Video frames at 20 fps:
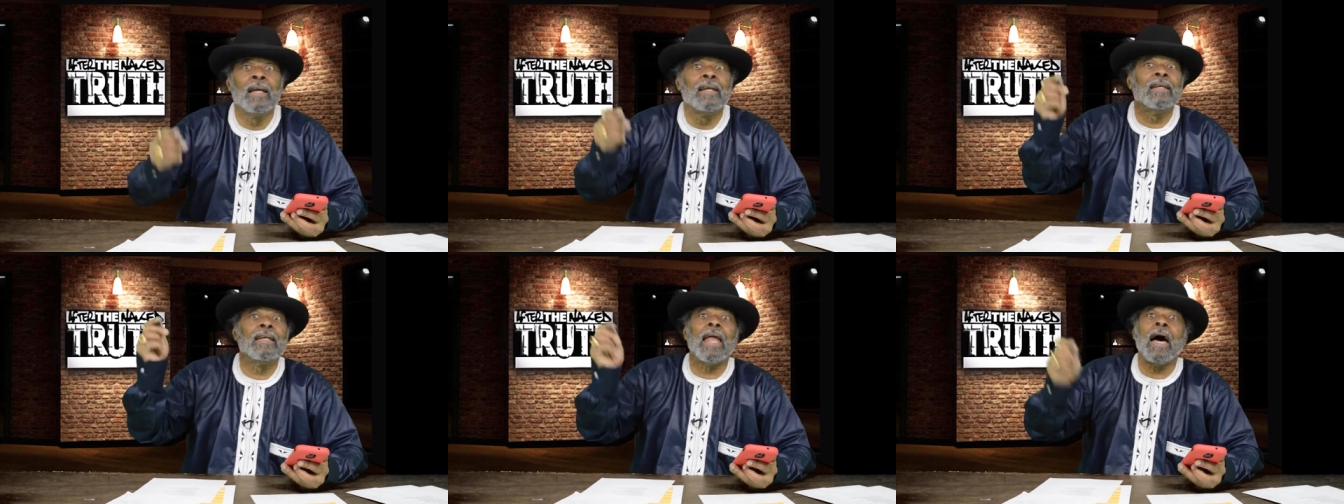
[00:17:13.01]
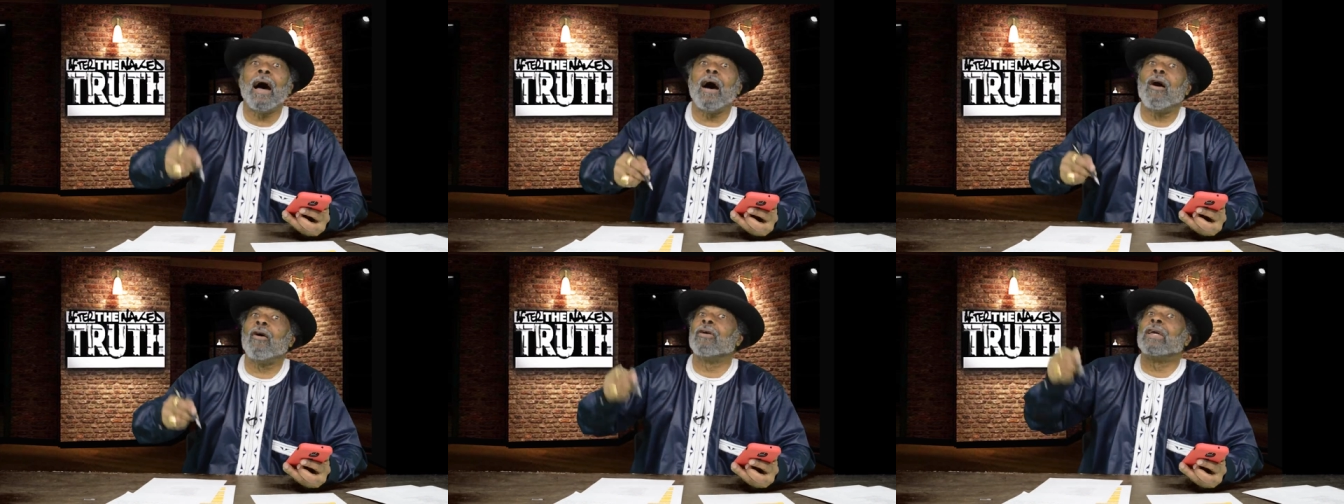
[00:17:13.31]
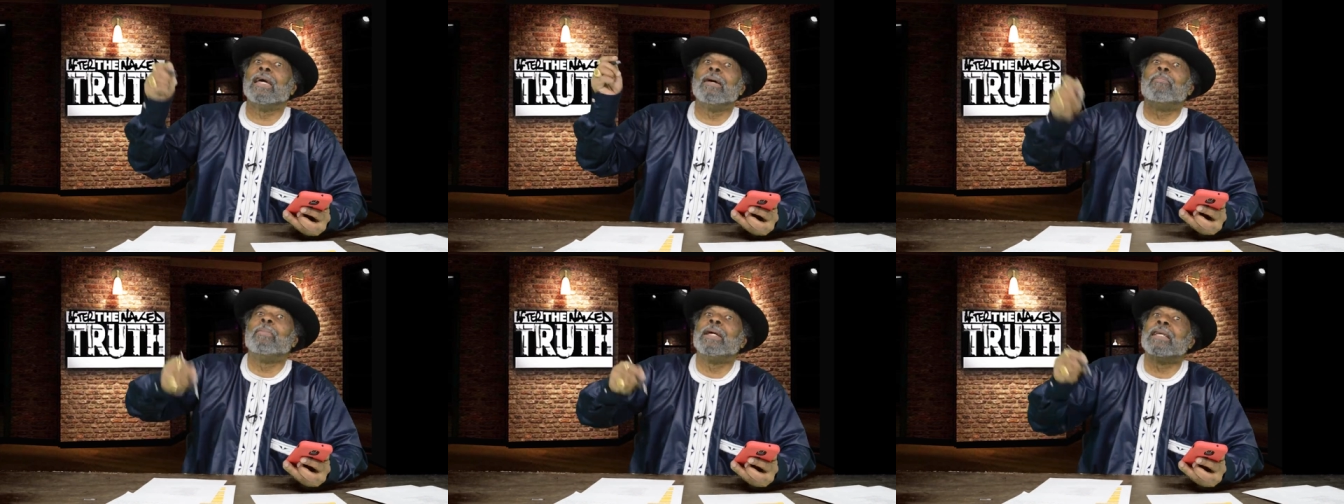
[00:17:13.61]
No,
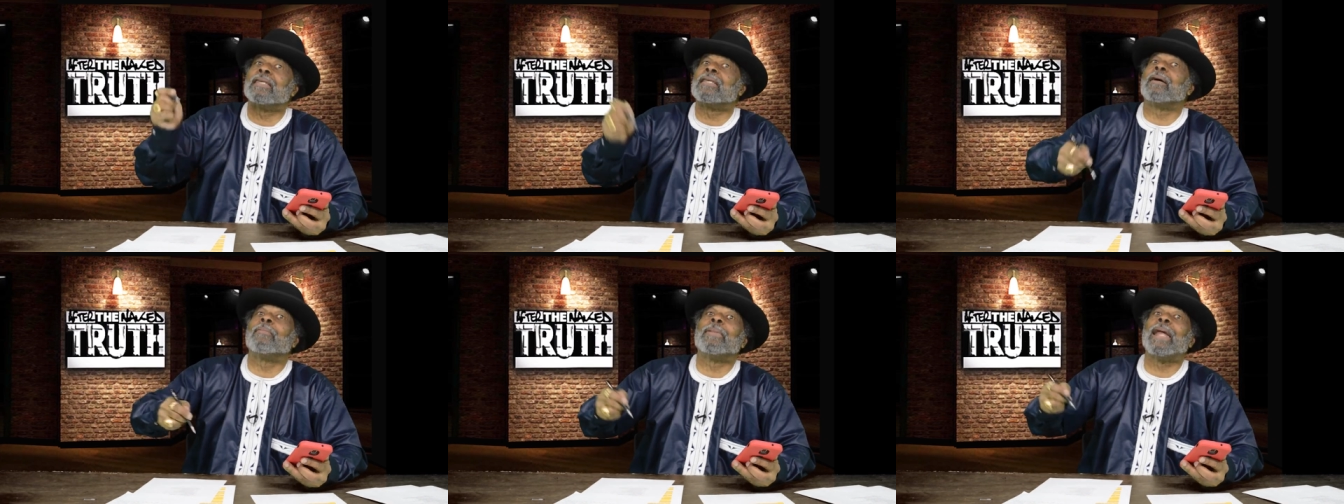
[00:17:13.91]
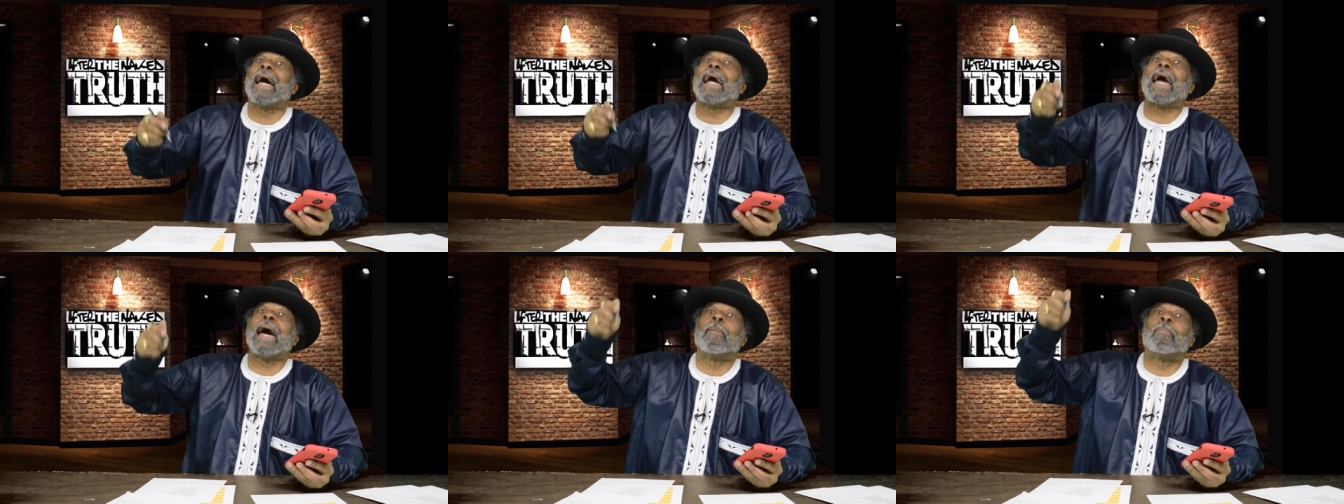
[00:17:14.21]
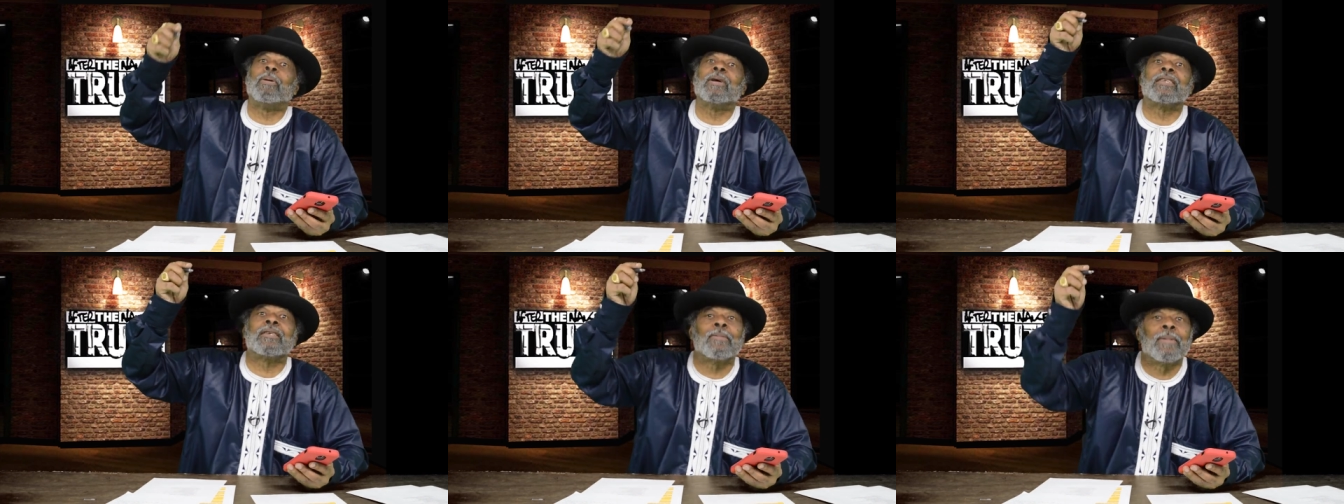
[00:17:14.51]
give me something I gotta
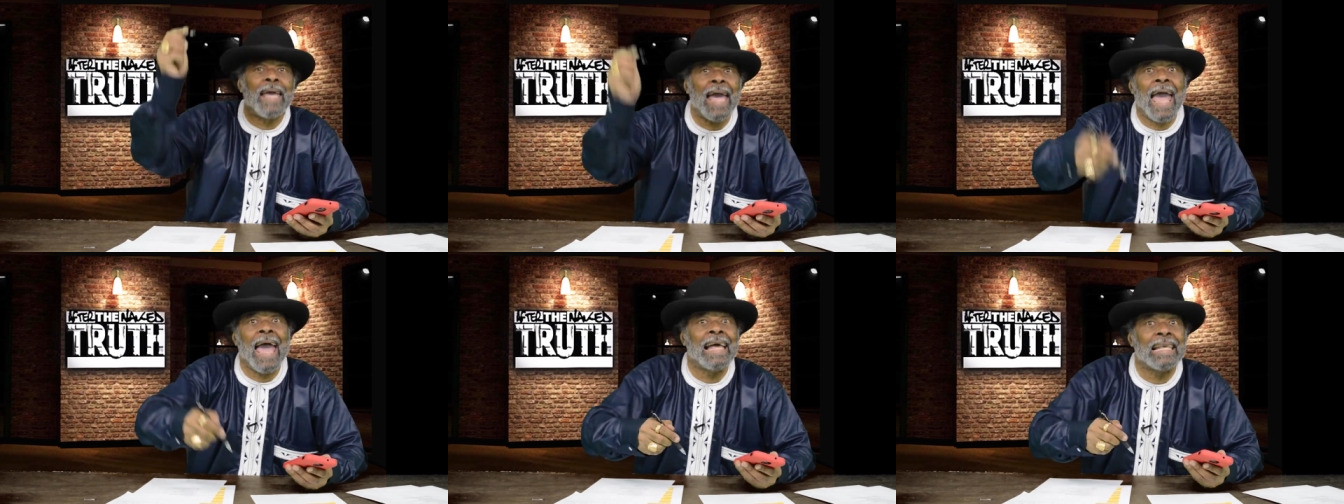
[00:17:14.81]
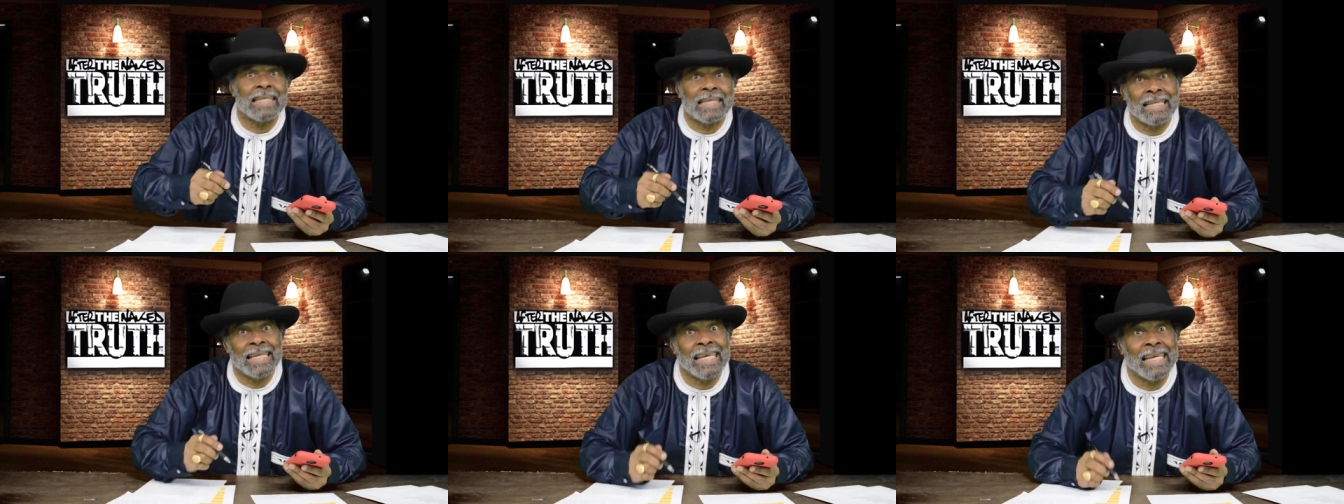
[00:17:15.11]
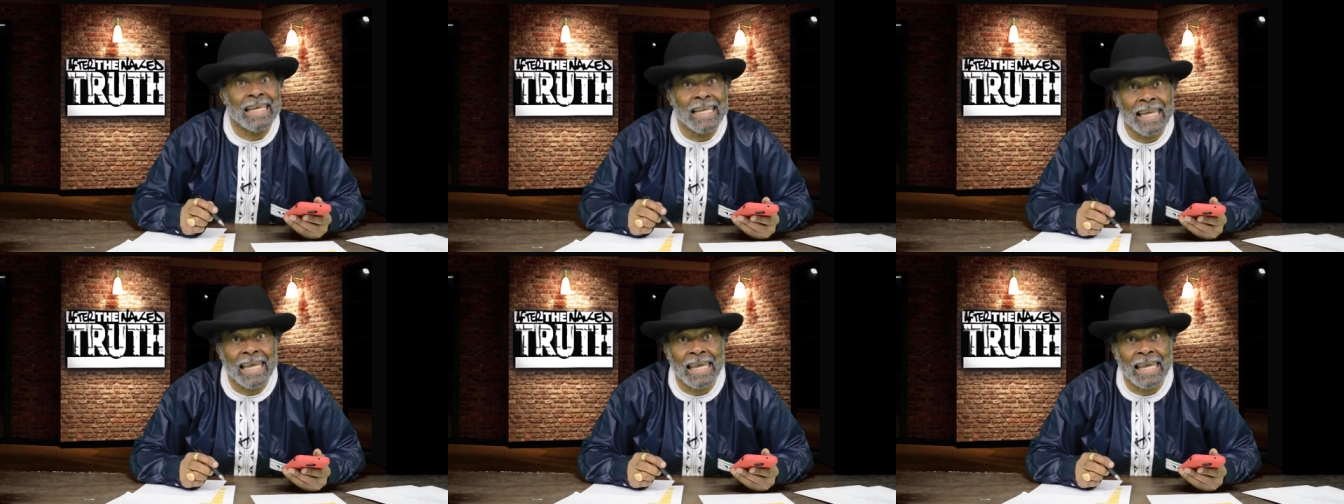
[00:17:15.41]
put some gasoline